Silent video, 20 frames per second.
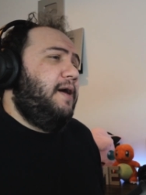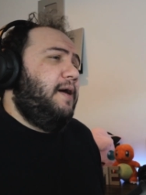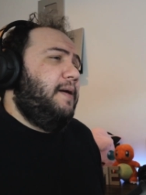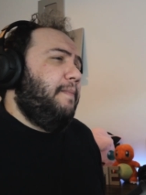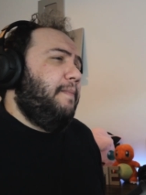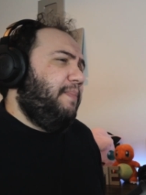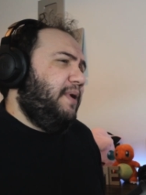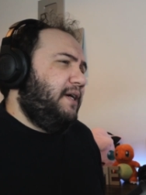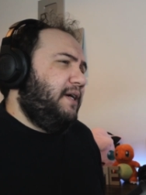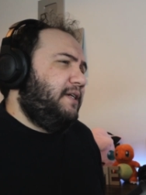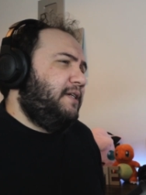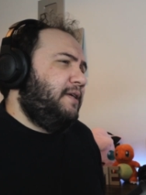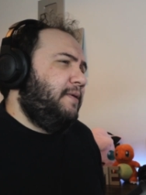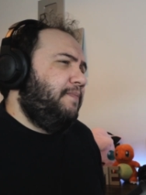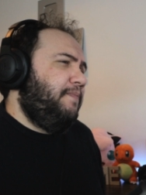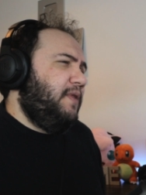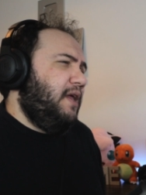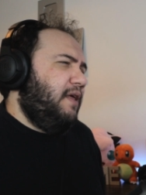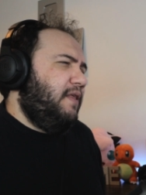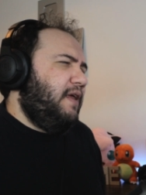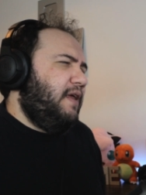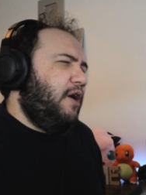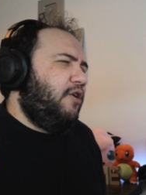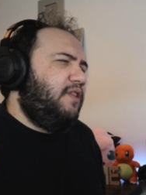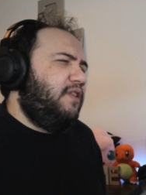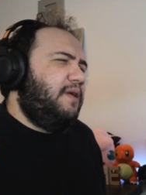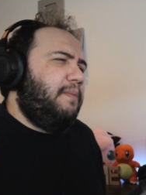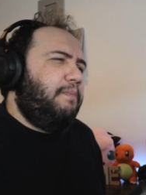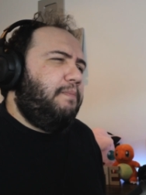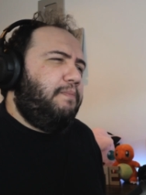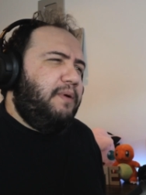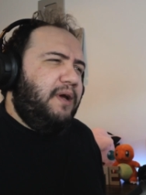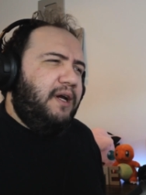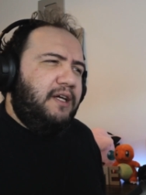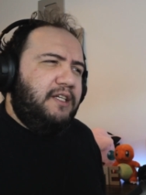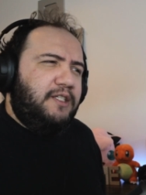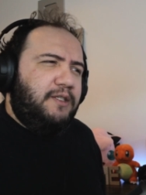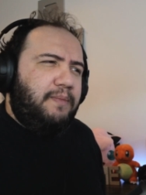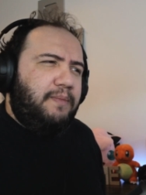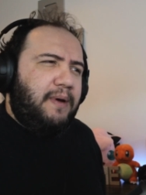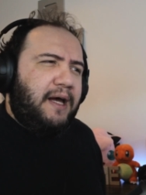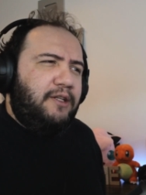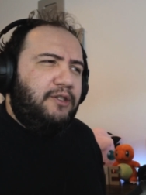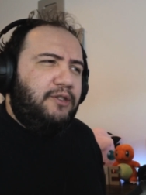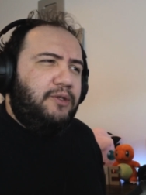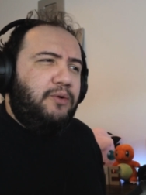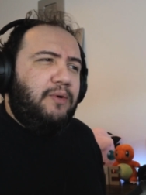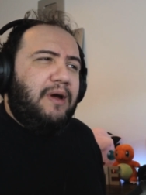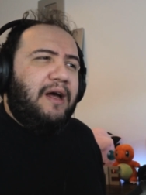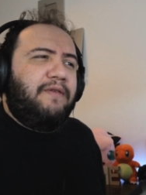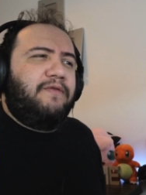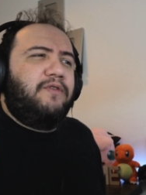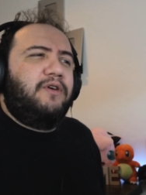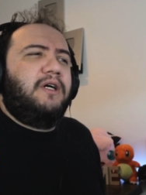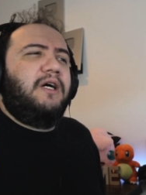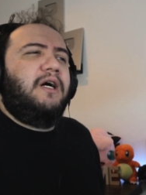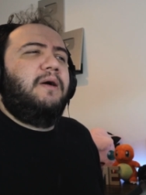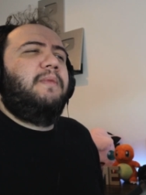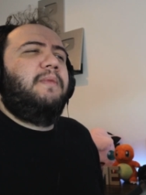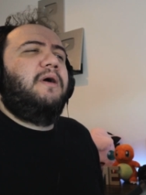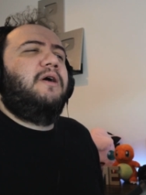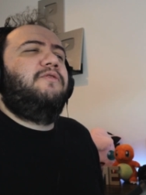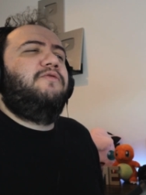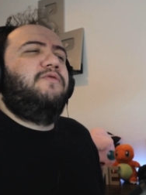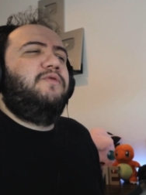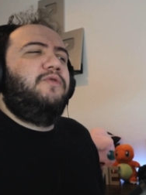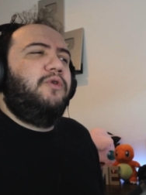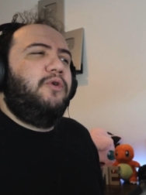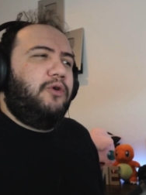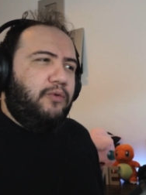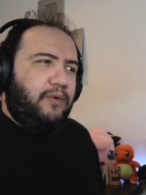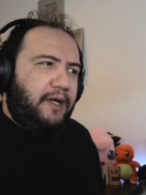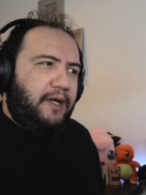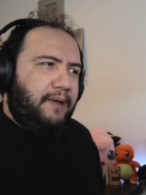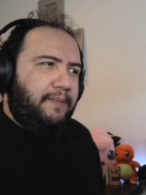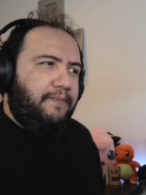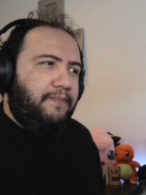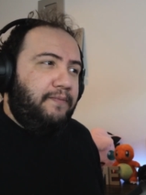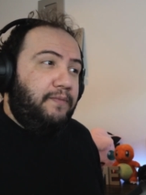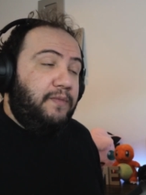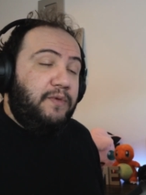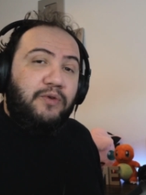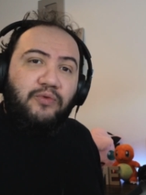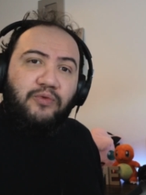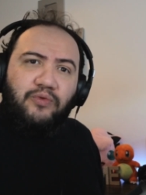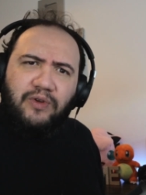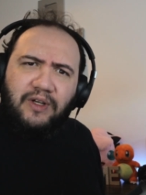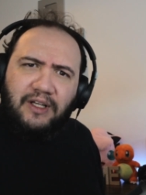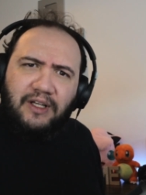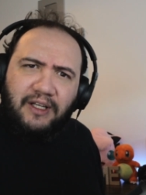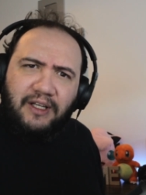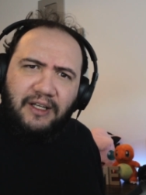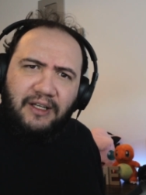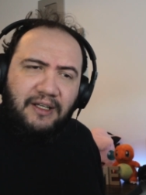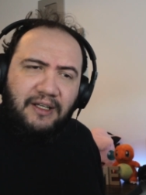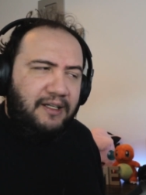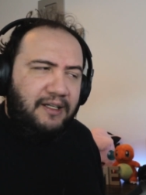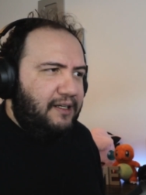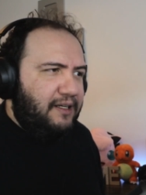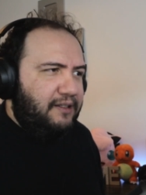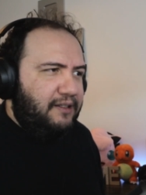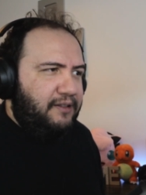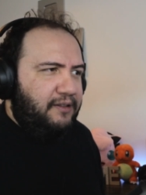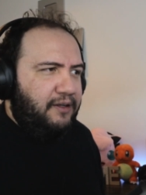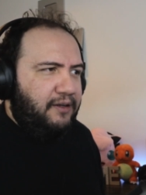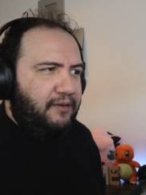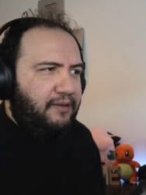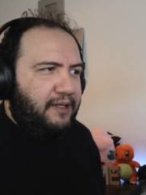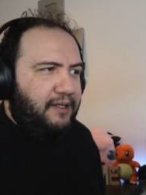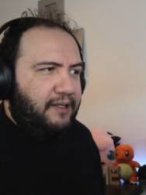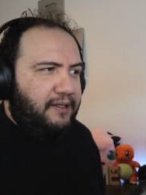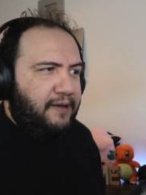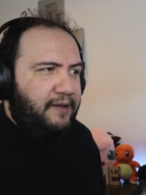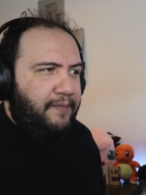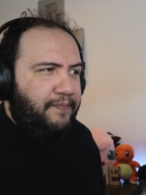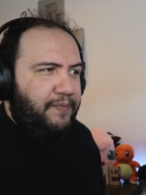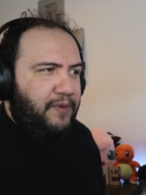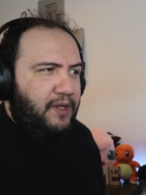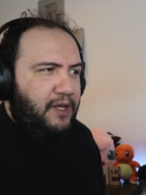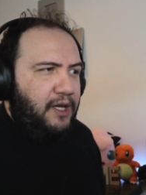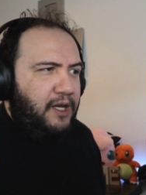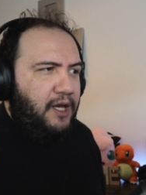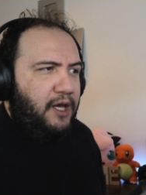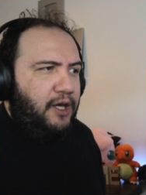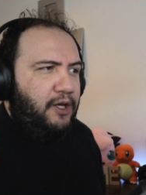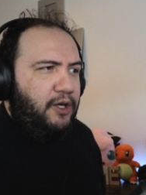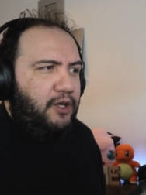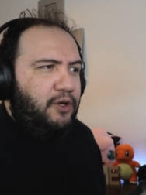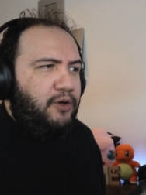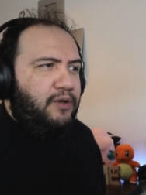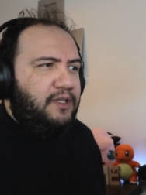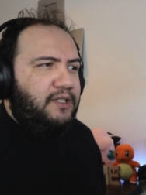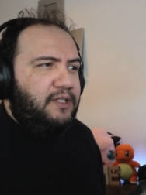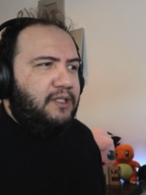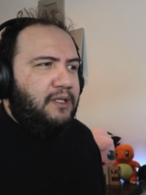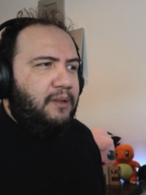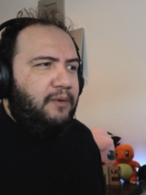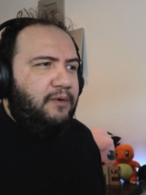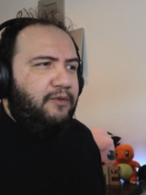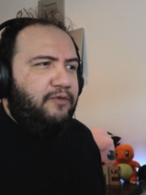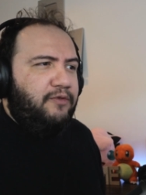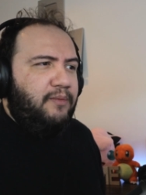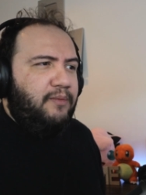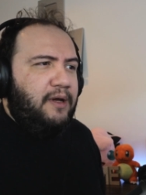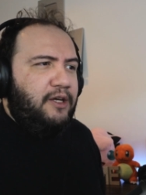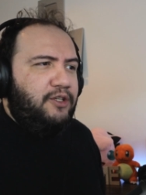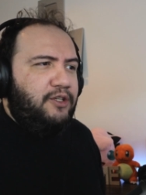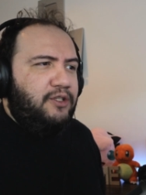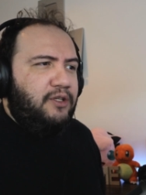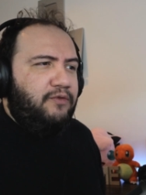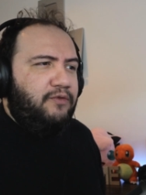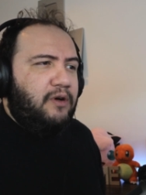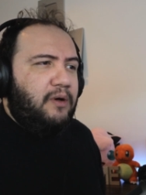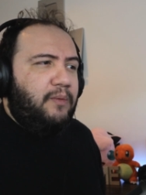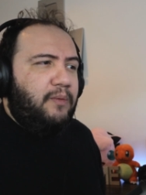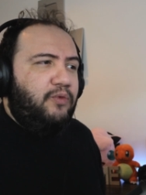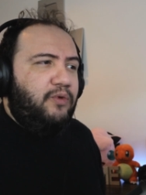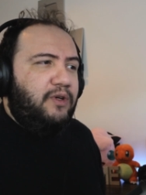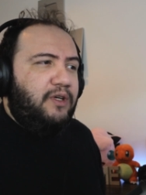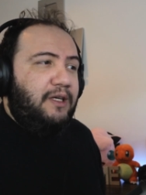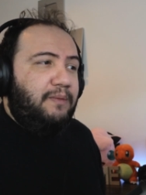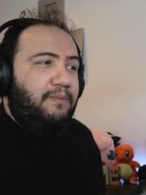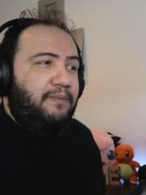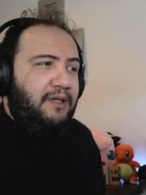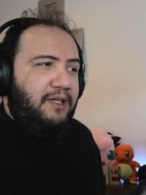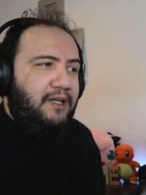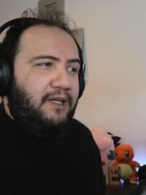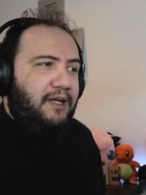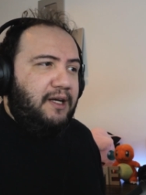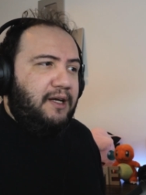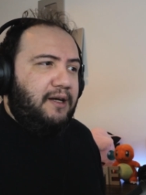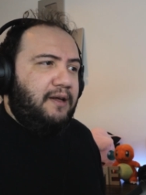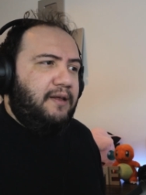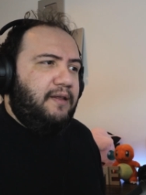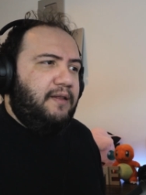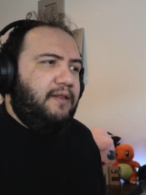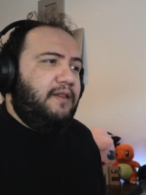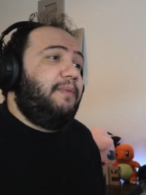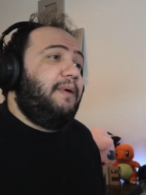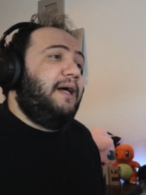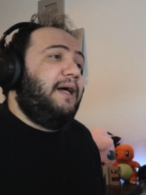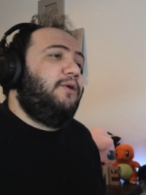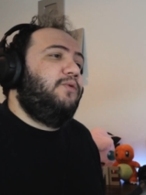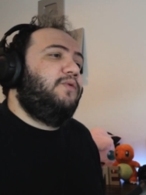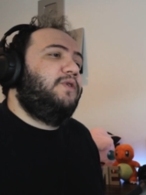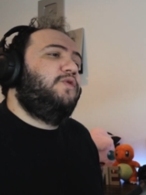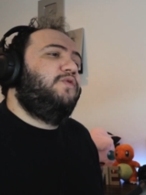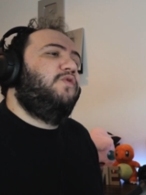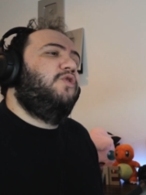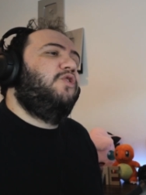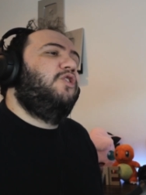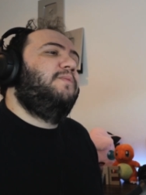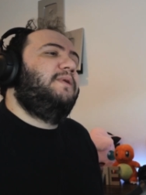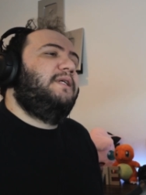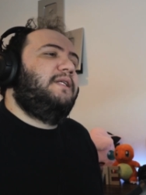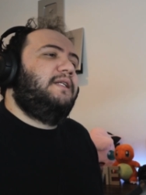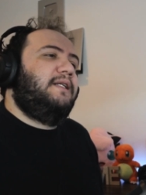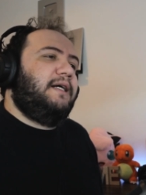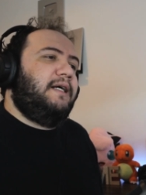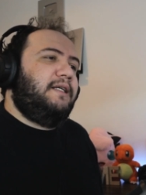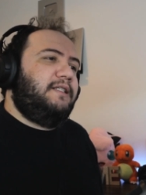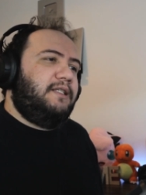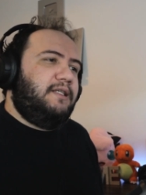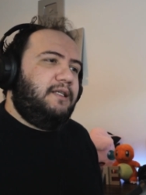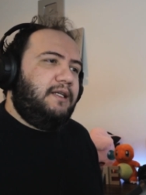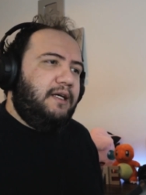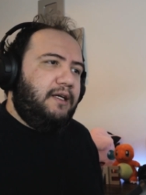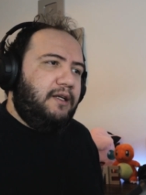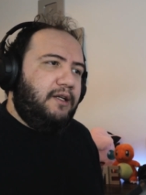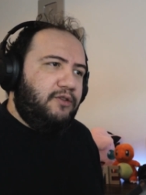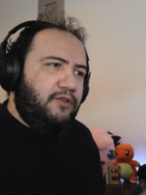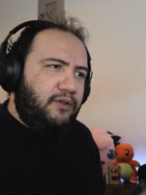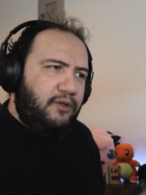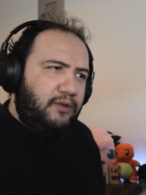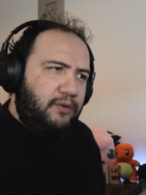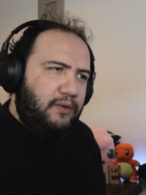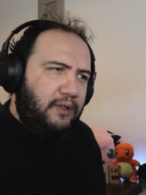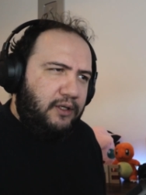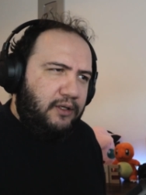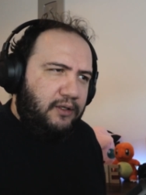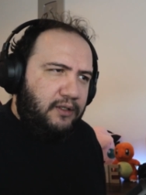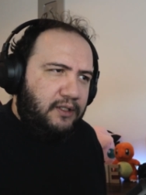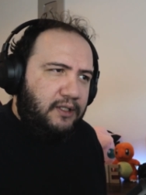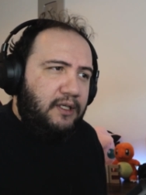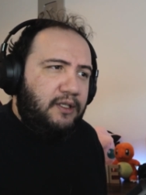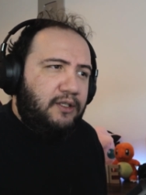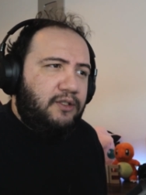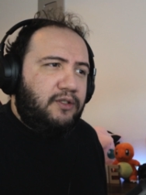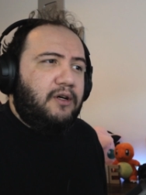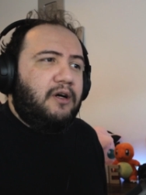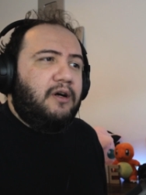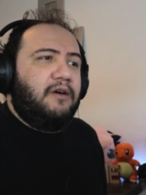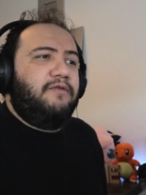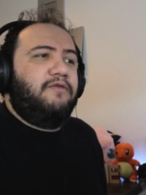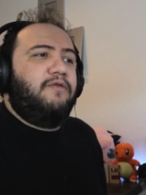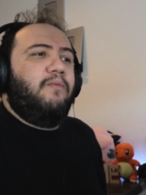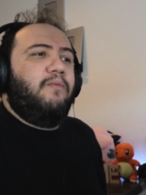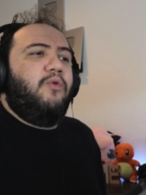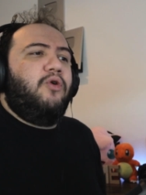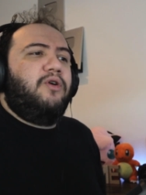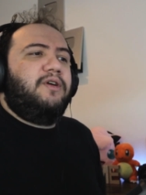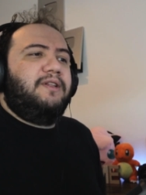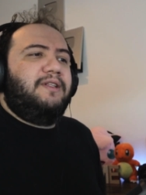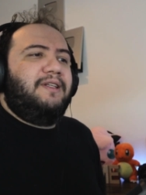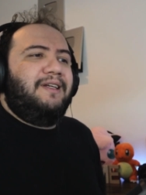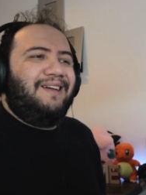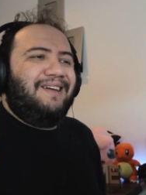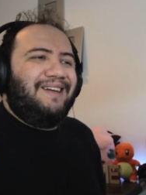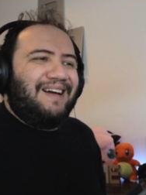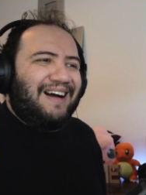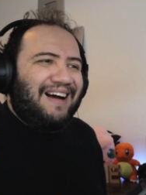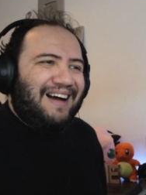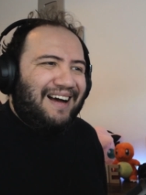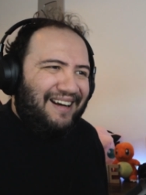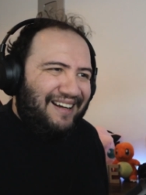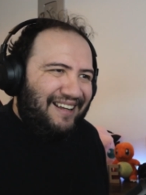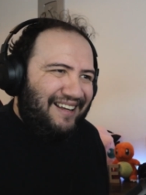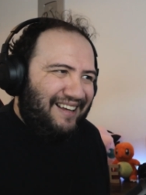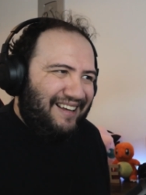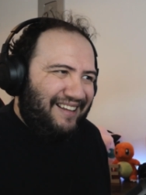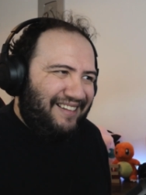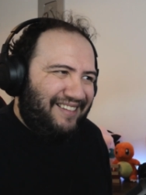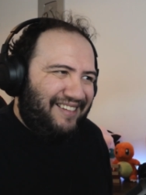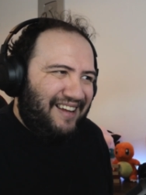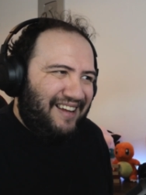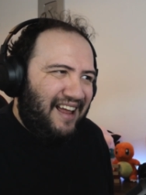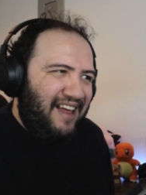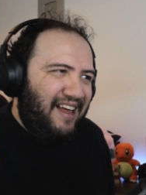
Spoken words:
But they are the biggest band to ever come out of Norway. Really? I didn't know that. Here is some information from Wikipedia. The band was formed in 1982 and consists of Morten Harket.